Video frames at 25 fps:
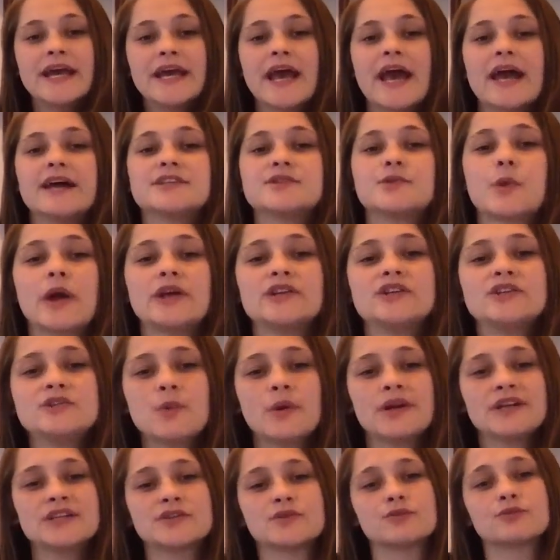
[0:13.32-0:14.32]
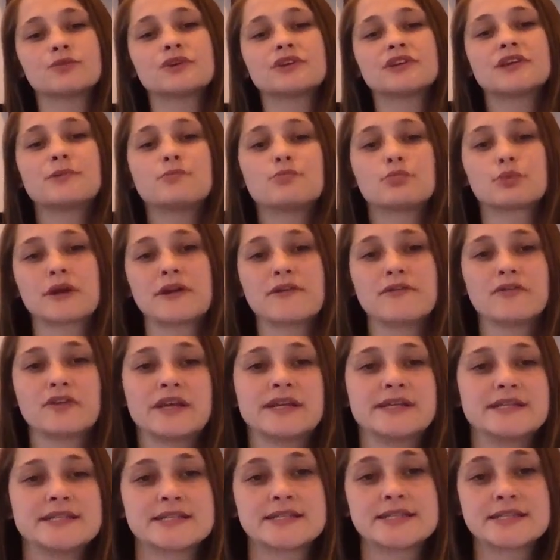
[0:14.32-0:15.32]
and so I just wanted to really briefly
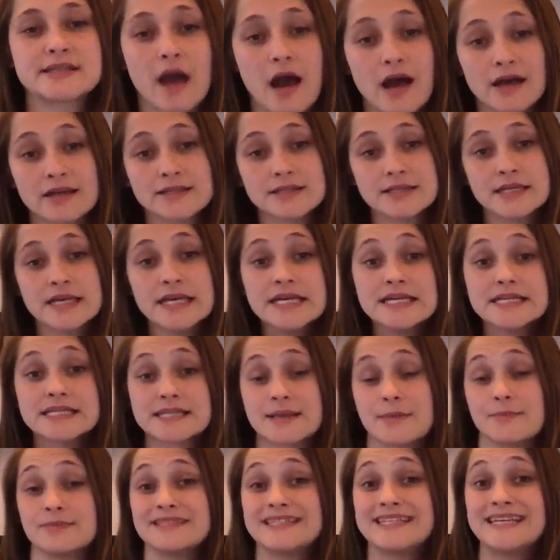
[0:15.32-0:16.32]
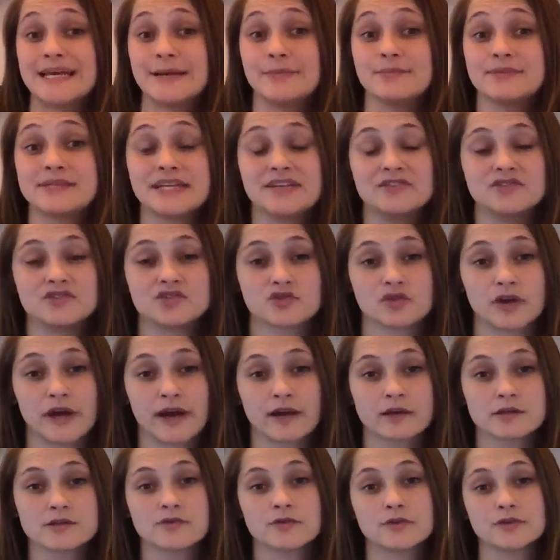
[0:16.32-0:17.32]
discuss some tips and
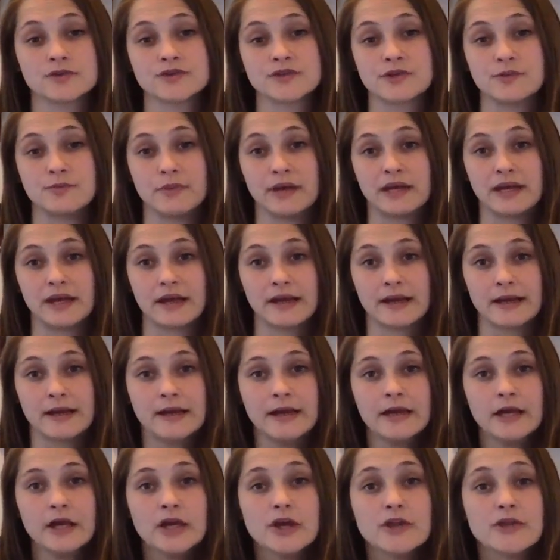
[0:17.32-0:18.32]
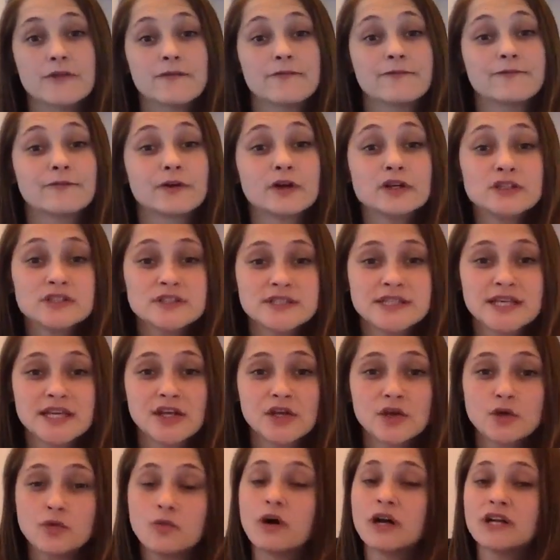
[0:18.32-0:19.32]
tricks for submitting. The first thing
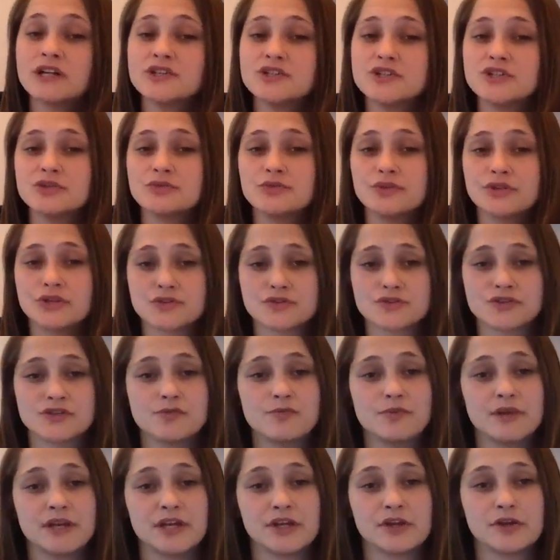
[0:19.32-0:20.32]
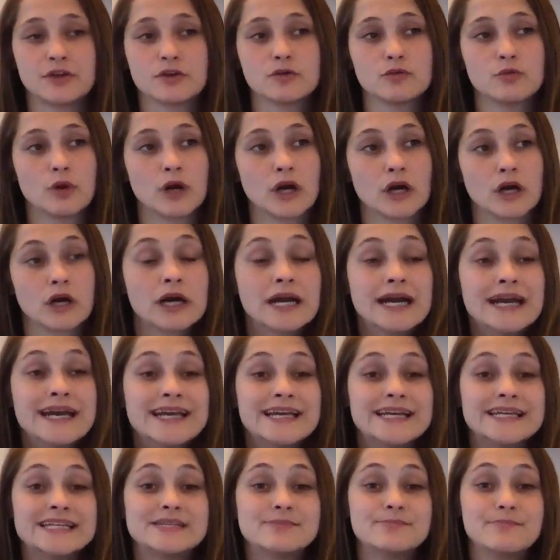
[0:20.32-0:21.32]
you want to do when you're submitting your work
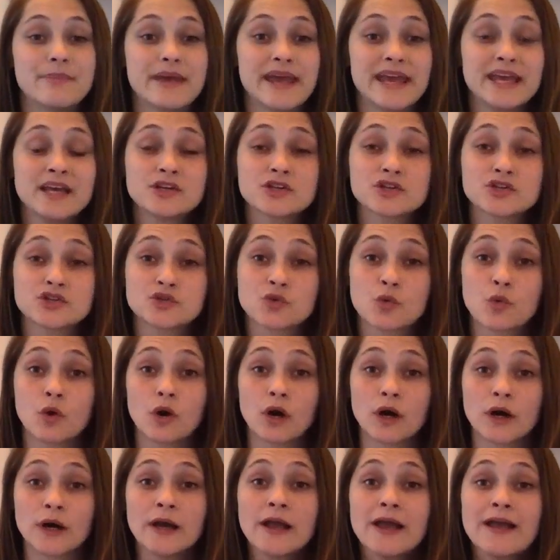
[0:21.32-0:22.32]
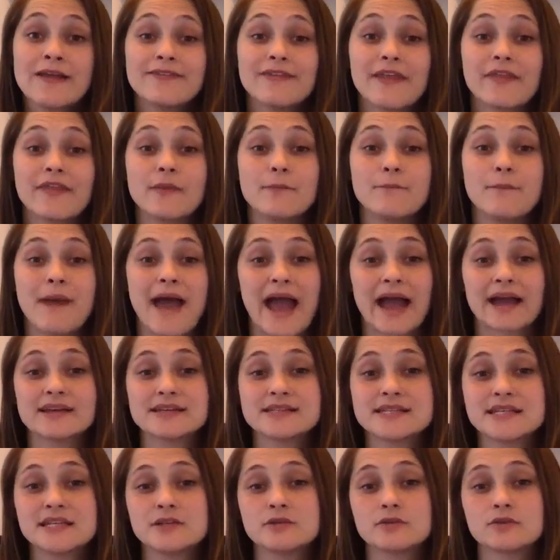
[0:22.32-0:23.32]
is make sure that the
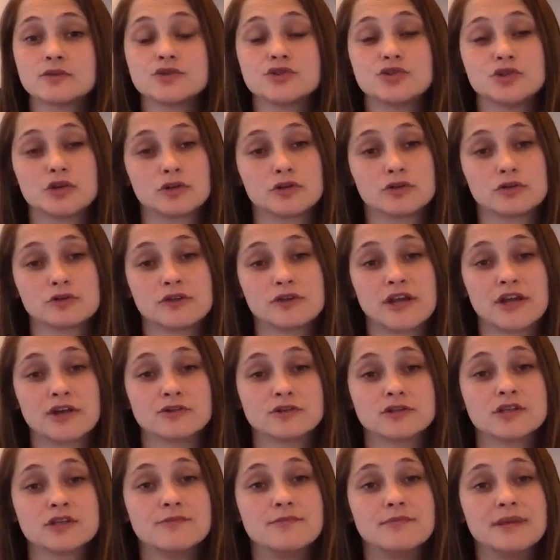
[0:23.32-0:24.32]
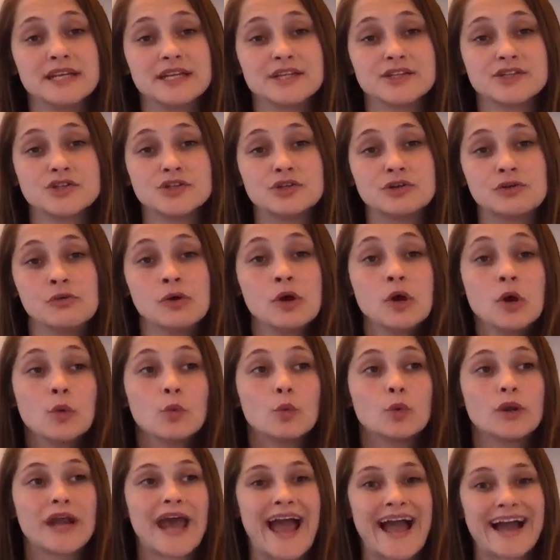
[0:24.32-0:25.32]
magazine or journal that you're submitting to
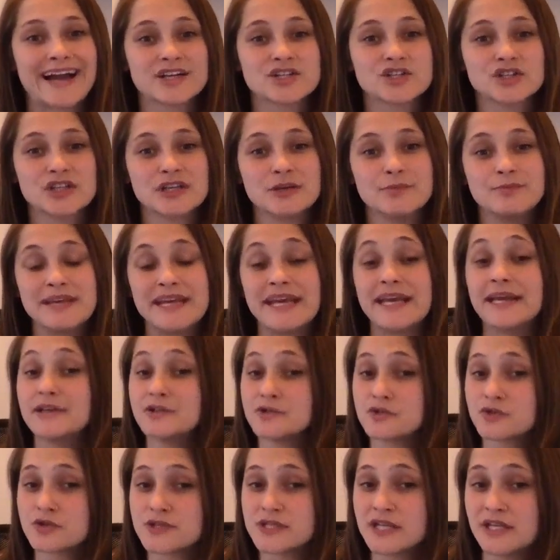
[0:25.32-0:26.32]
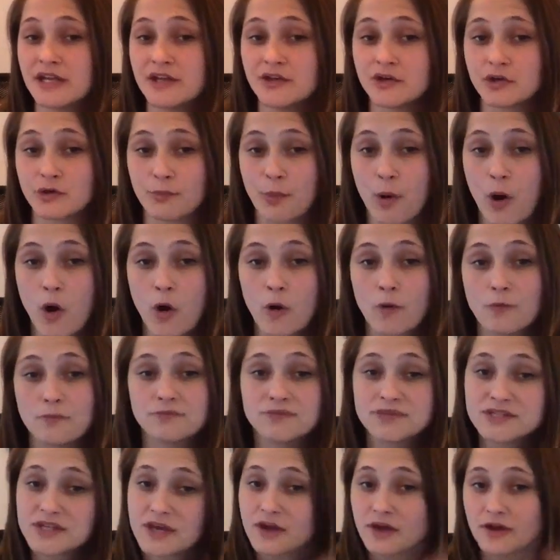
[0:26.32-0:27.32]
would actually be interested in your
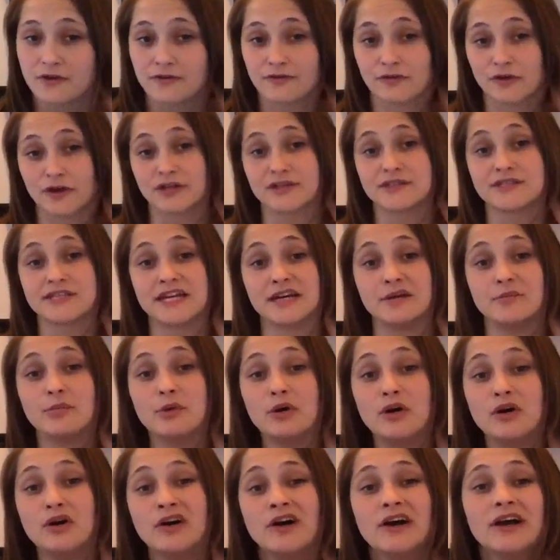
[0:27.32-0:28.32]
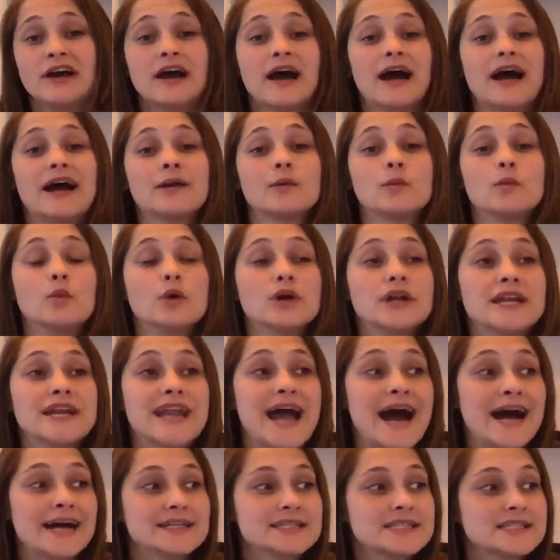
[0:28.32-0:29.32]
poems. For example, I would
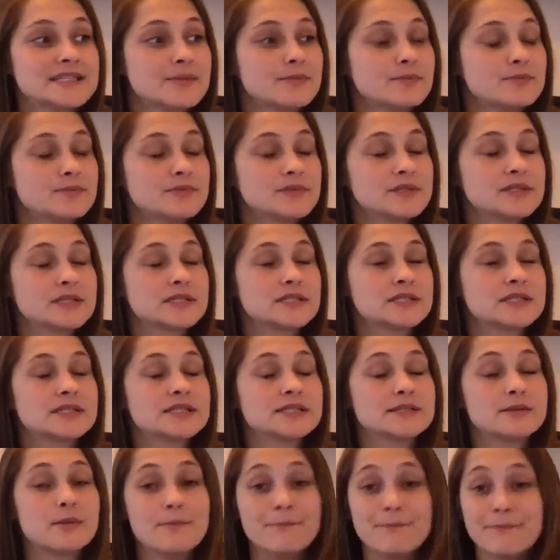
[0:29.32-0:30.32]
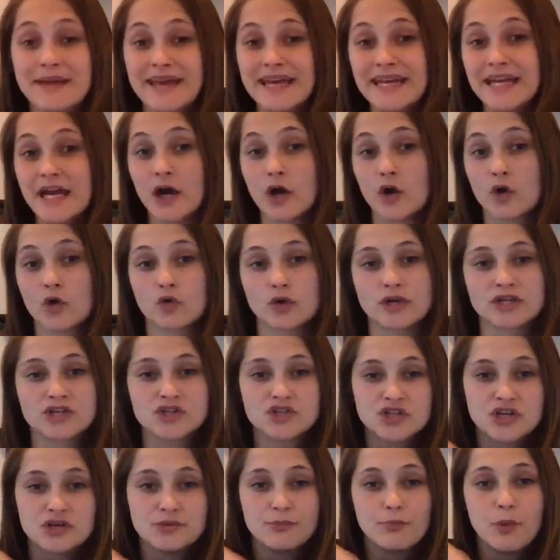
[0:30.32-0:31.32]
not sub- submit a
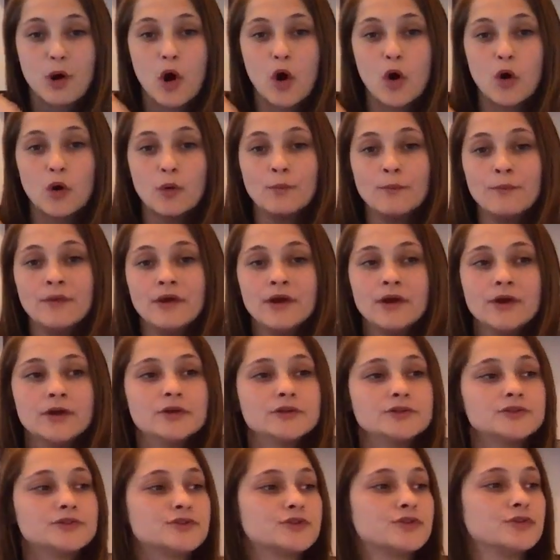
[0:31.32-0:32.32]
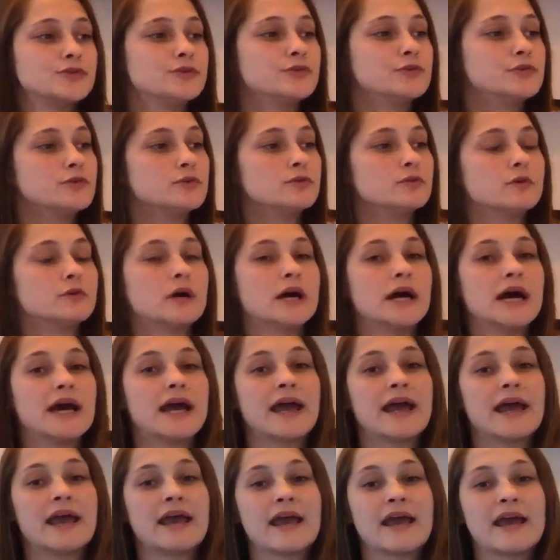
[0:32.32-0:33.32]
Christian poem to
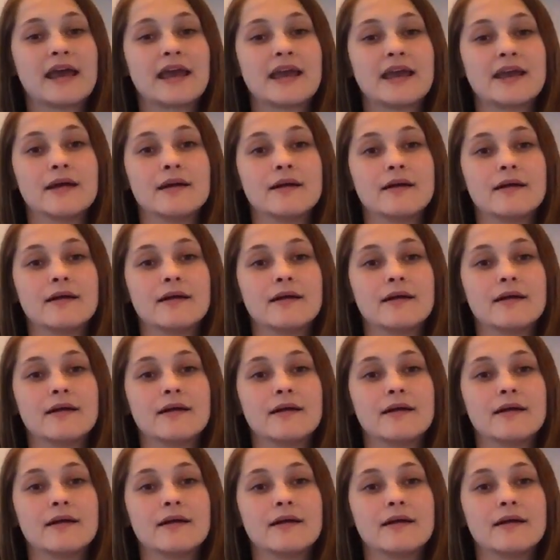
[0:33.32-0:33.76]
a